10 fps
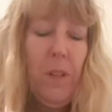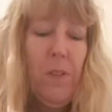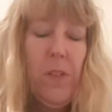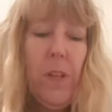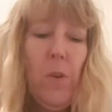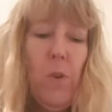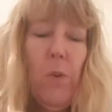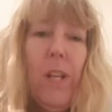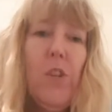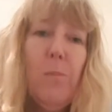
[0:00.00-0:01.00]
So you'll
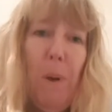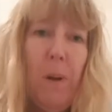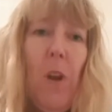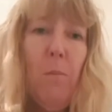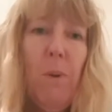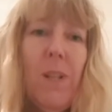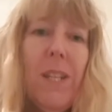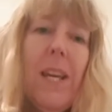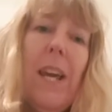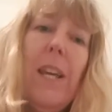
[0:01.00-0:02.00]
need your notebook
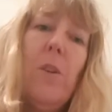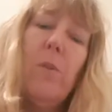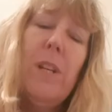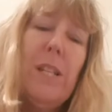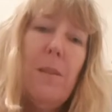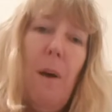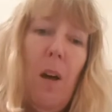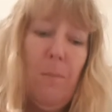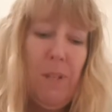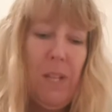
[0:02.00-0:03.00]
today. You'll need some
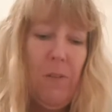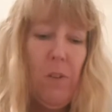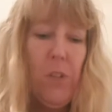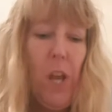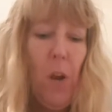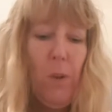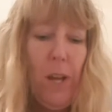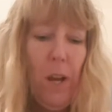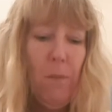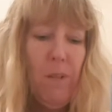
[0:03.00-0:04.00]
art materials. The only
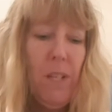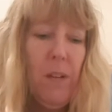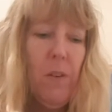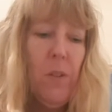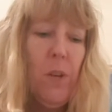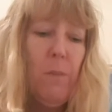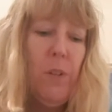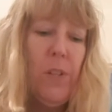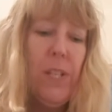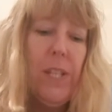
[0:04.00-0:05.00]
art materials I'm
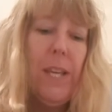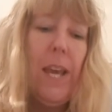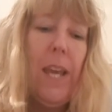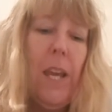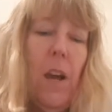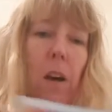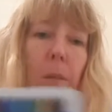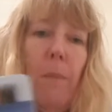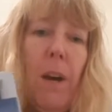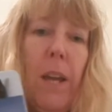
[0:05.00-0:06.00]
using today are
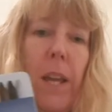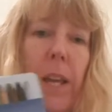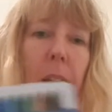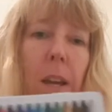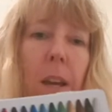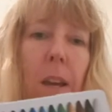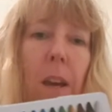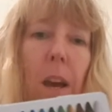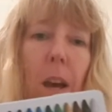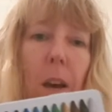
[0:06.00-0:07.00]
my
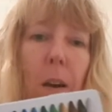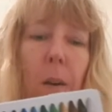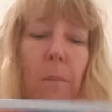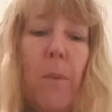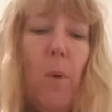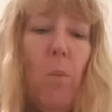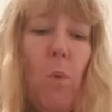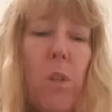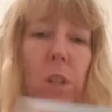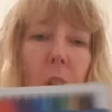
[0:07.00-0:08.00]

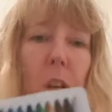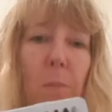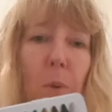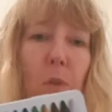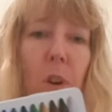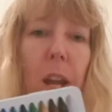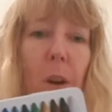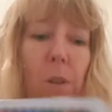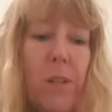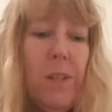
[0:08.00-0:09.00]
water-soluble
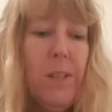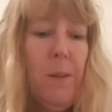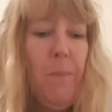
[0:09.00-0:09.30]
crayons